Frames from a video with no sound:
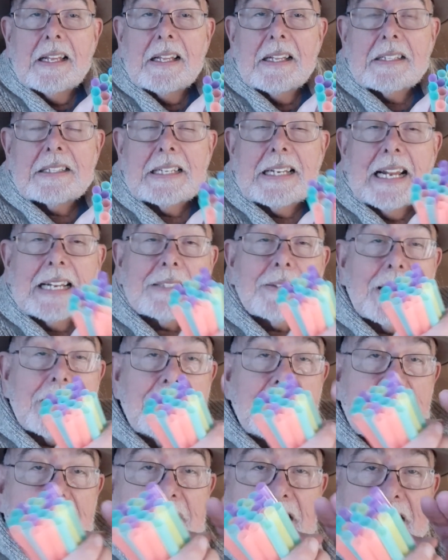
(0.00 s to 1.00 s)
So that's how
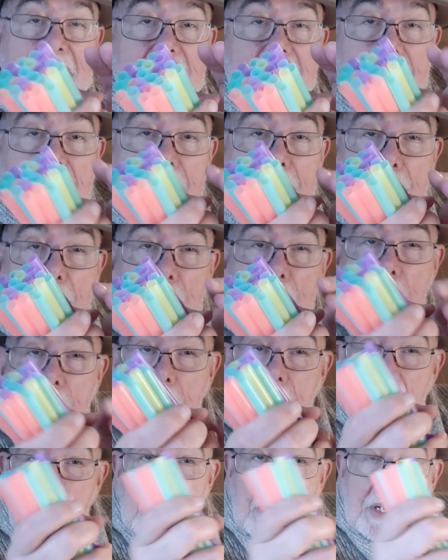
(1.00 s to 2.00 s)
you see the
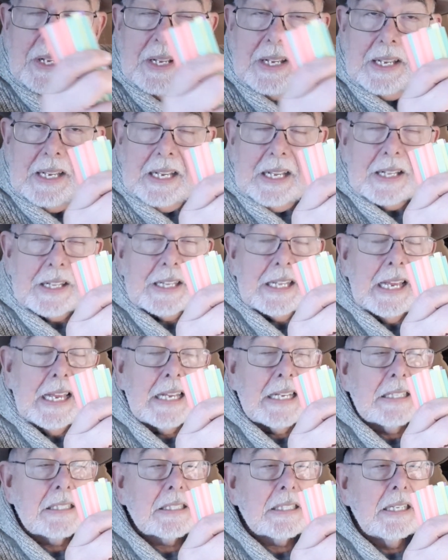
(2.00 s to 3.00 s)
2
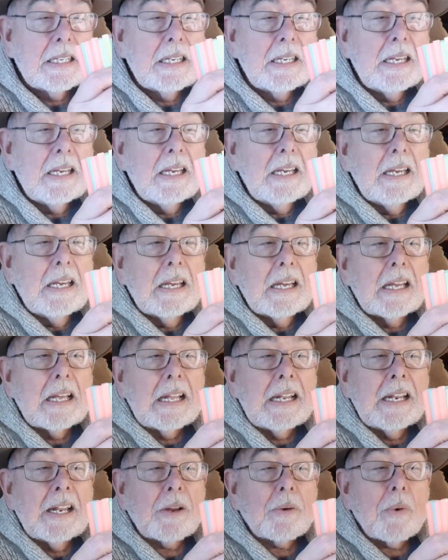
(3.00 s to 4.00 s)
things
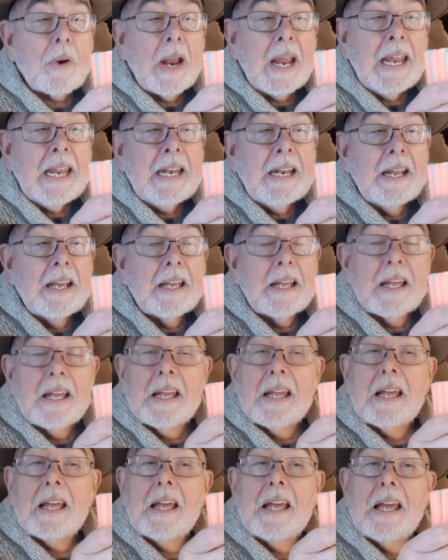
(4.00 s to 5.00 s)
in the grain.
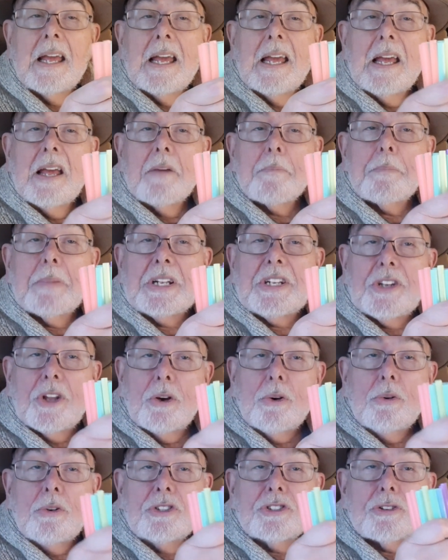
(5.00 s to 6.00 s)
But
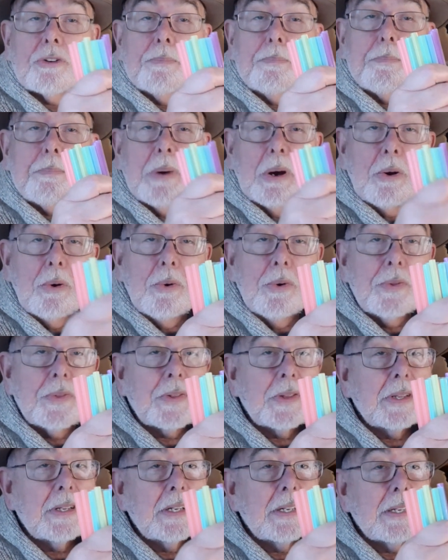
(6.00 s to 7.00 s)
those are
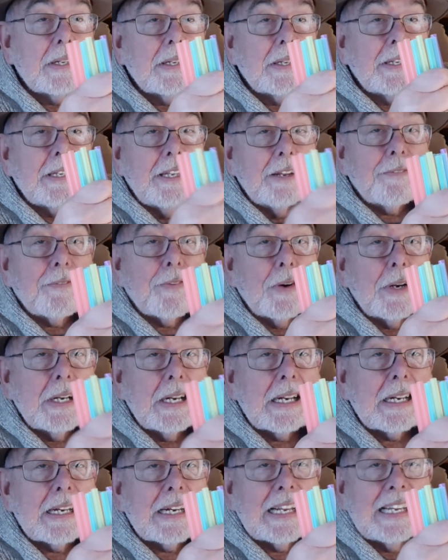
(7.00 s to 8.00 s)
both different